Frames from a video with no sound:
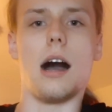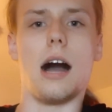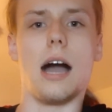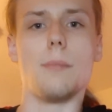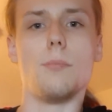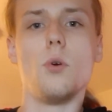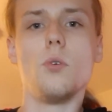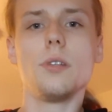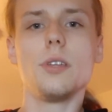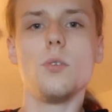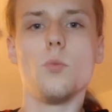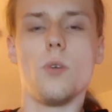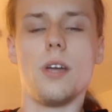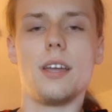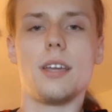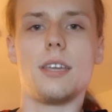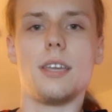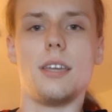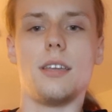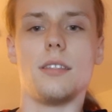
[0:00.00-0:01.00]
I'm only
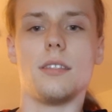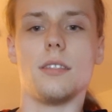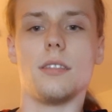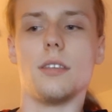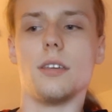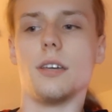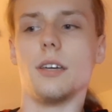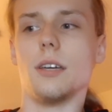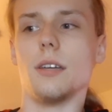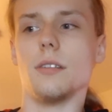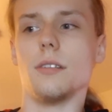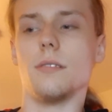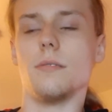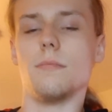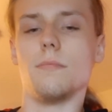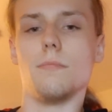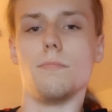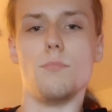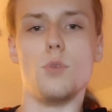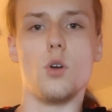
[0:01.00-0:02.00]
ranking the
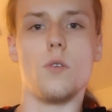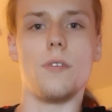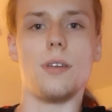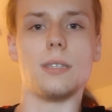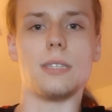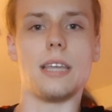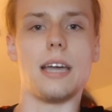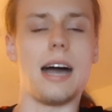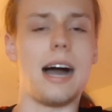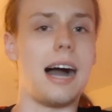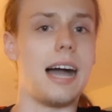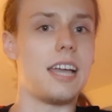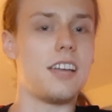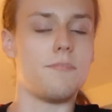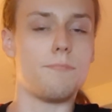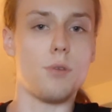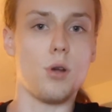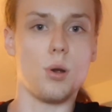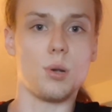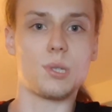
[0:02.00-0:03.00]
movies that I
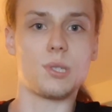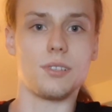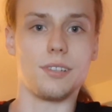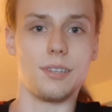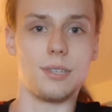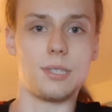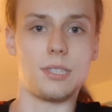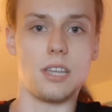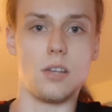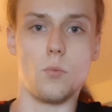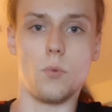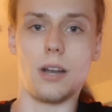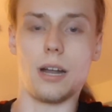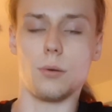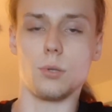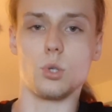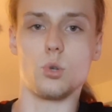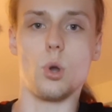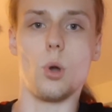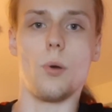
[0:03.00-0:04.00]
have personally seen when I
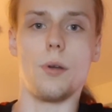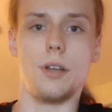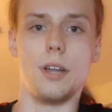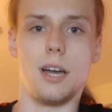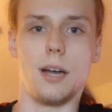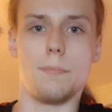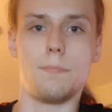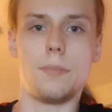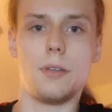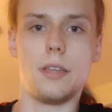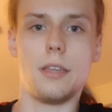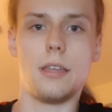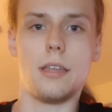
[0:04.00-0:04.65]
was growing up.